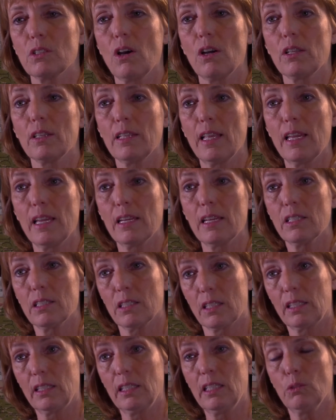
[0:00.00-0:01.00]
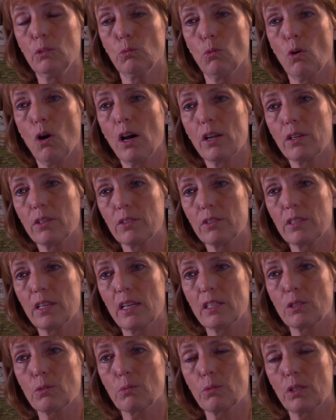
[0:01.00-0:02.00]
on land to clean water,
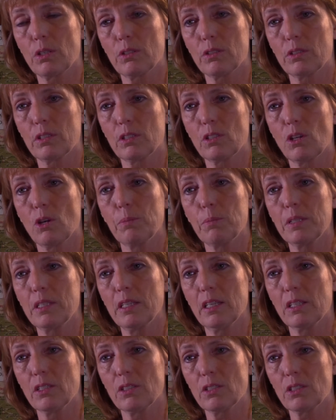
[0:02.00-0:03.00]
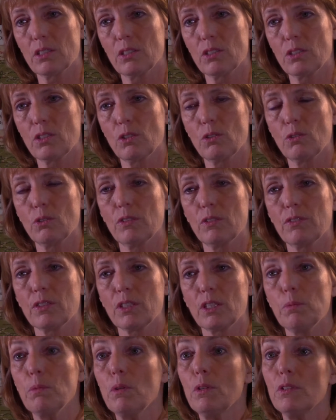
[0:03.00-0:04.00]
that's where it all begins. And so if a
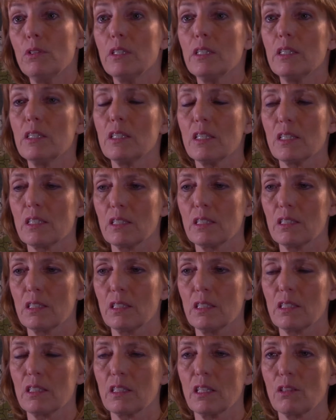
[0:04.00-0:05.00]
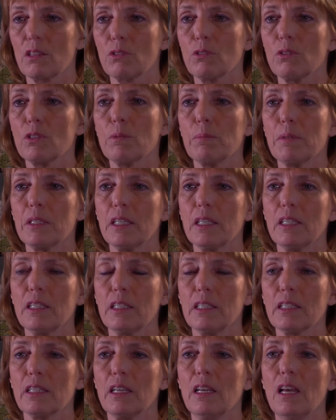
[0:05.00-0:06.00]
community doesn't think that through in the
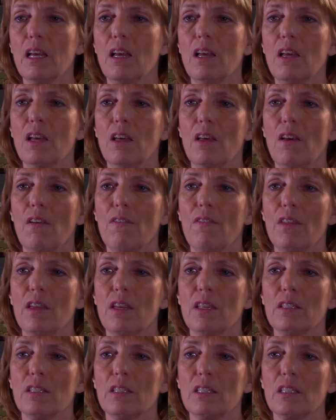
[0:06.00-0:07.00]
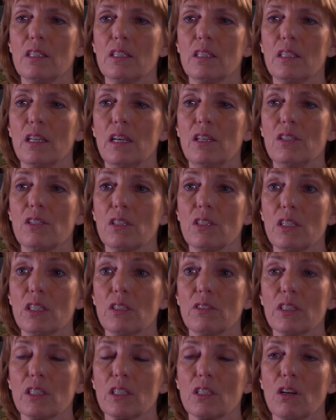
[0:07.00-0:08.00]
beginning, then the
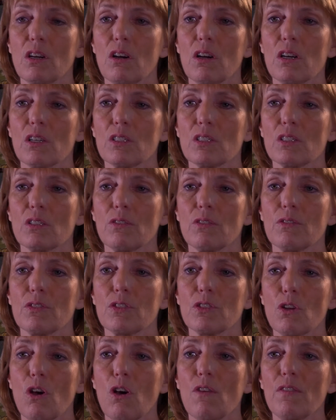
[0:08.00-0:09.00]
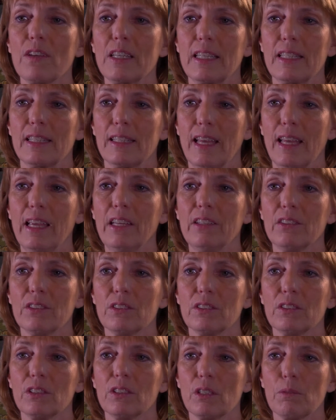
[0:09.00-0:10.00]
engineering costs of solving it later
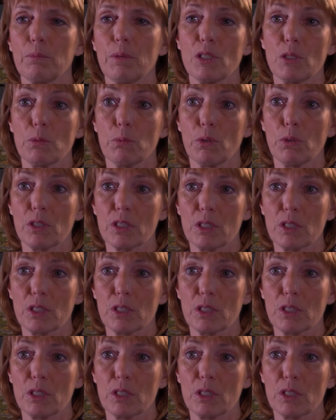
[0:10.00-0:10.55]
are much more